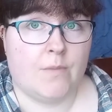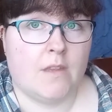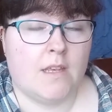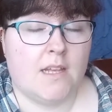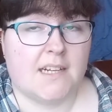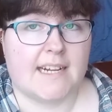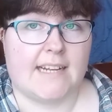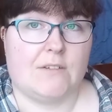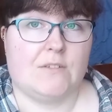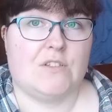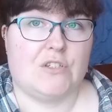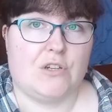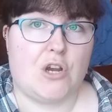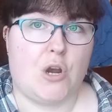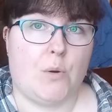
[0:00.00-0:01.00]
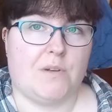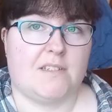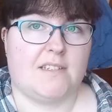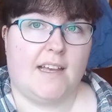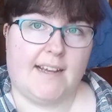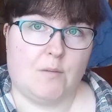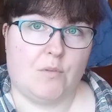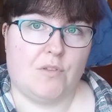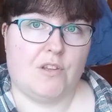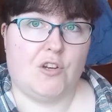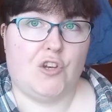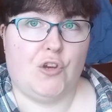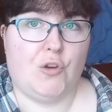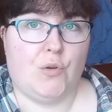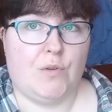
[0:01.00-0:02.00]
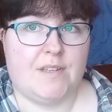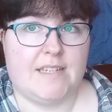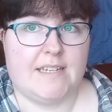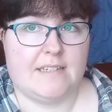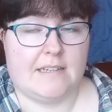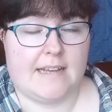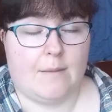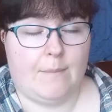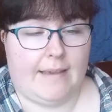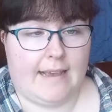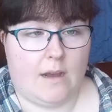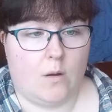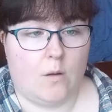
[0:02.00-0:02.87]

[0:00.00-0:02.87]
kind of to coincide with the new season coming out.